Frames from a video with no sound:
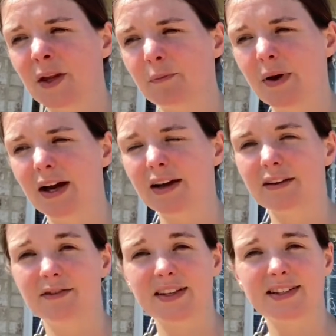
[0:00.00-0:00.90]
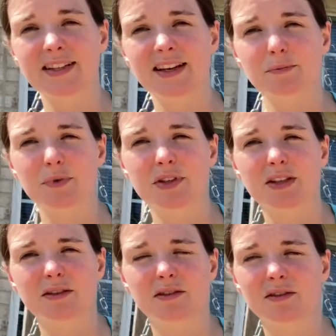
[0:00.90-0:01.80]
by if I see that
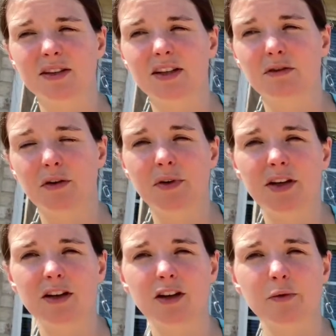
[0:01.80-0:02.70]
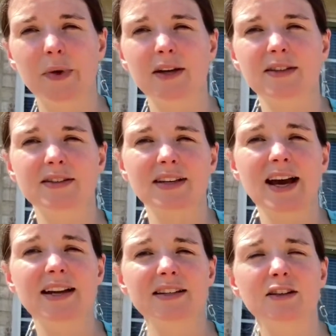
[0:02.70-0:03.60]
particular thing growing in another bed, because
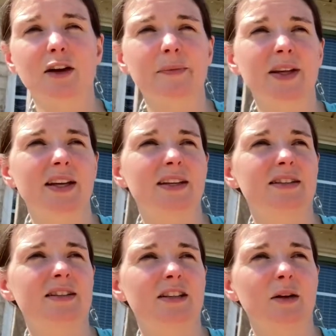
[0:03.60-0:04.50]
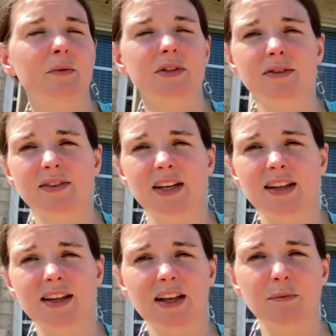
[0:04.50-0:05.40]
I did not plant doubles of
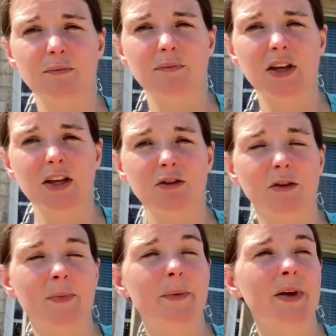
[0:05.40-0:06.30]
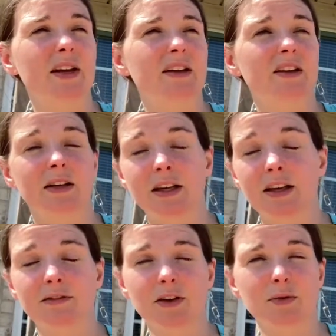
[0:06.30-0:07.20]
anything in either of my beds, and any
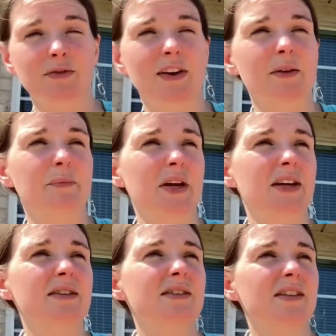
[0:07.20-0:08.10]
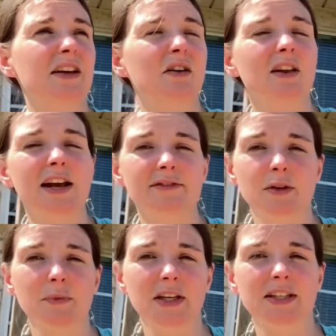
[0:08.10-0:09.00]
of those 5 beds, they all have
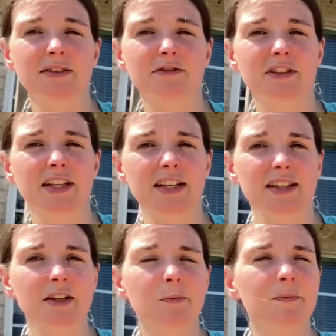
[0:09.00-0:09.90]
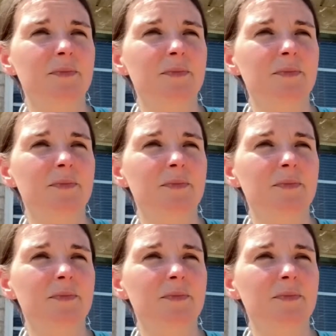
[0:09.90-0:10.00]
something different in them.